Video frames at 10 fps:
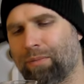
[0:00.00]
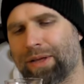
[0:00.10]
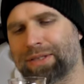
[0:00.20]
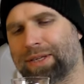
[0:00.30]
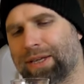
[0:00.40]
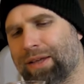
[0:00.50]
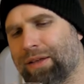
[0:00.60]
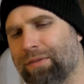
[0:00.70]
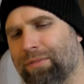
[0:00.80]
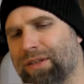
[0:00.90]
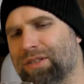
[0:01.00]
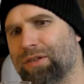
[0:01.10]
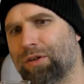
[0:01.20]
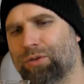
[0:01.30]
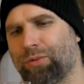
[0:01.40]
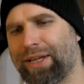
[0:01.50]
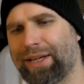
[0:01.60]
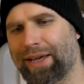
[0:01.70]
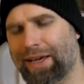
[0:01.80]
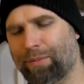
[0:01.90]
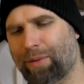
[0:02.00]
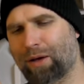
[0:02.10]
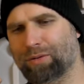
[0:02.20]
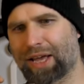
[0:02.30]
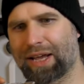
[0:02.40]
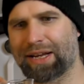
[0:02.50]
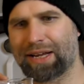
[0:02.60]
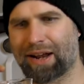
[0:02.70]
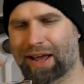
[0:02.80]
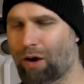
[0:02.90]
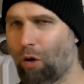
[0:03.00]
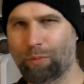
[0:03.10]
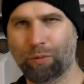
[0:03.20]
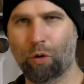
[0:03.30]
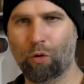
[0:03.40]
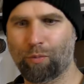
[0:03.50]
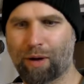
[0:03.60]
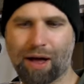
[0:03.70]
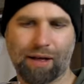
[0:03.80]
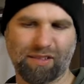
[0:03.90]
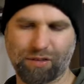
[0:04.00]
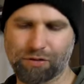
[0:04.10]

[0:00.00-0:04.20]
but it's not really about any like hop aroma,